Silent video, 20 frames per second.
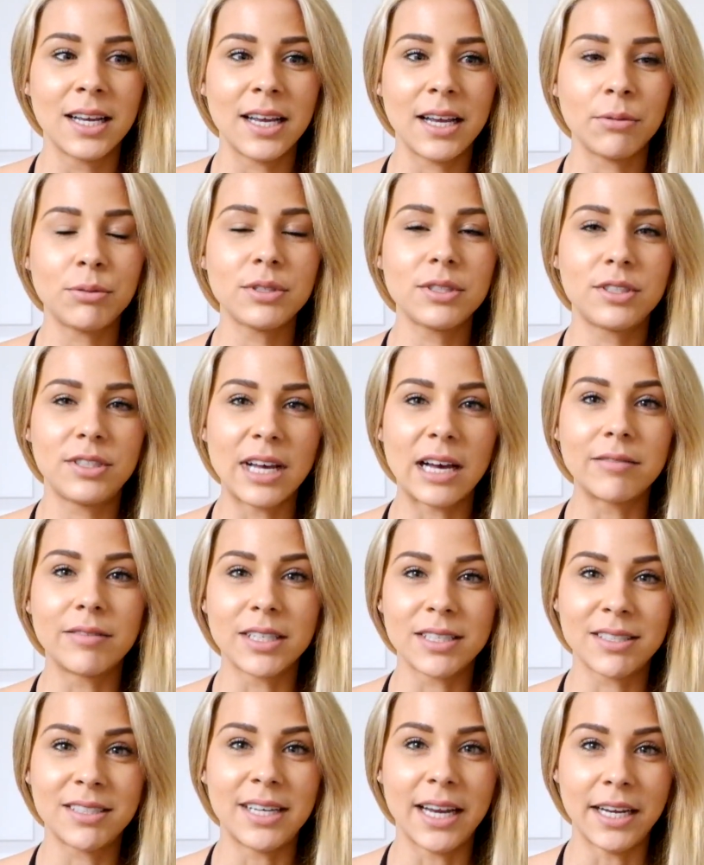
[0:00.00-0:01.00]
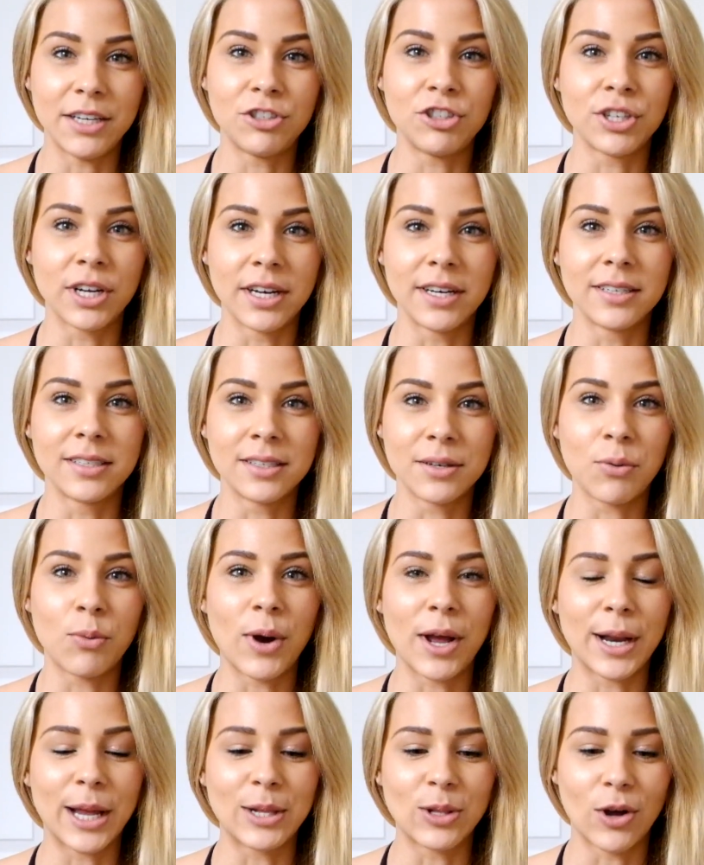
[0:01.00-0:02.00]
it was devastation
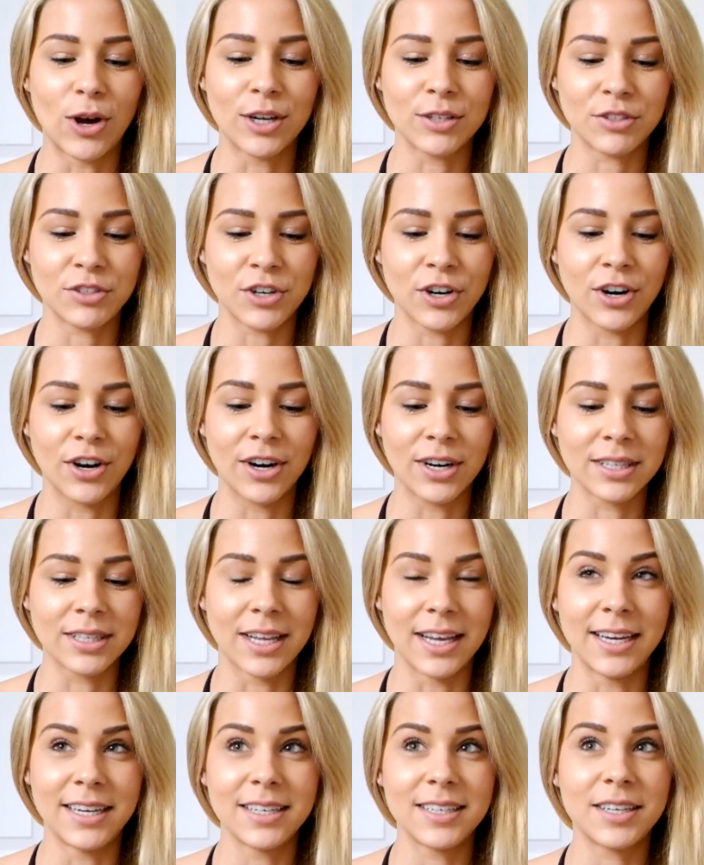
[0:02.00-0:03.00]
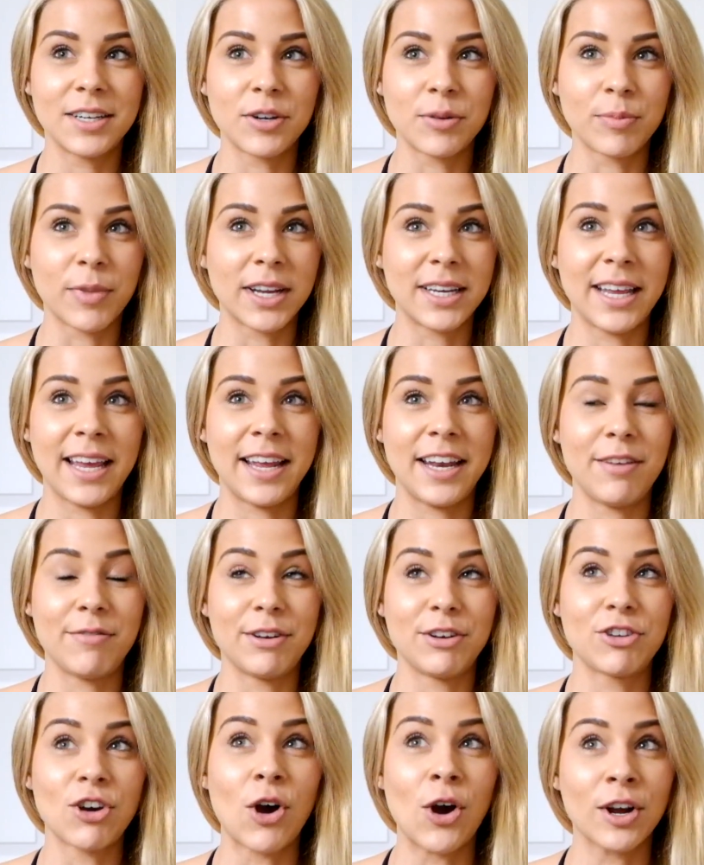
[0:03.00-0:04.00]
when I lost her. Like, I can't
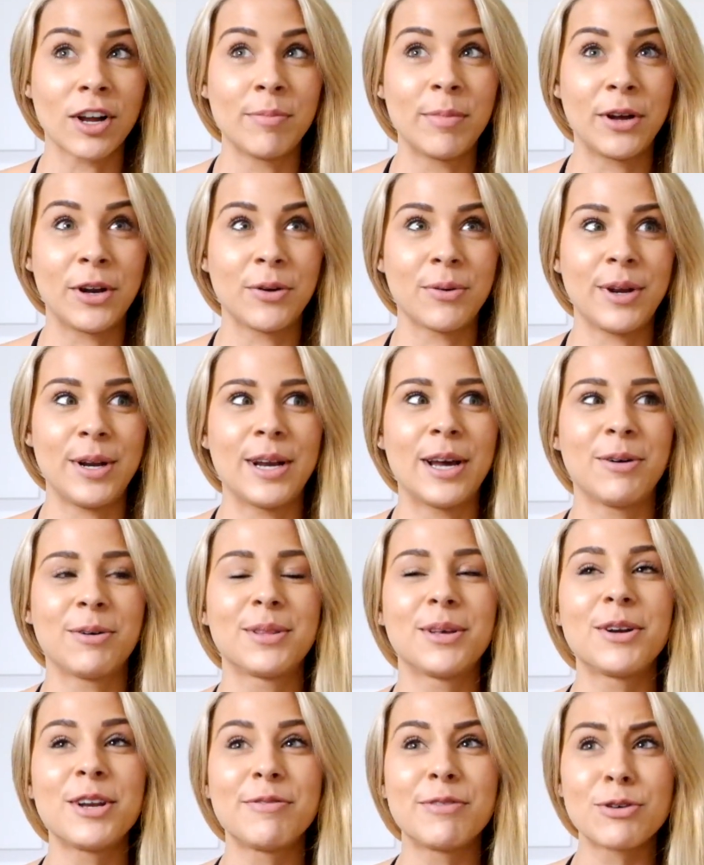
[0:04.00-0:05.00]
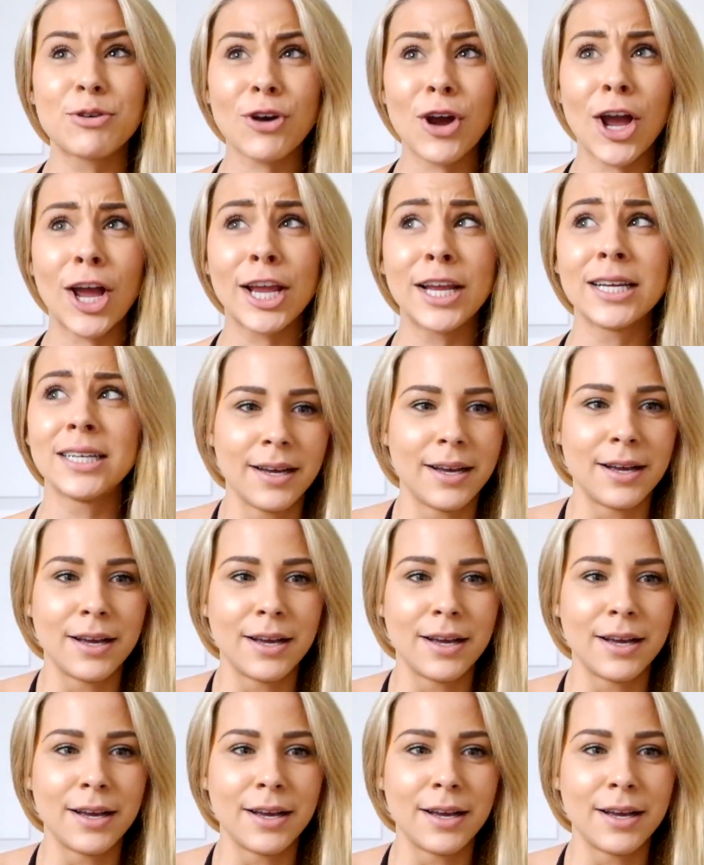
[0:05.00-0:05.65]
even talk about it right now without even crying.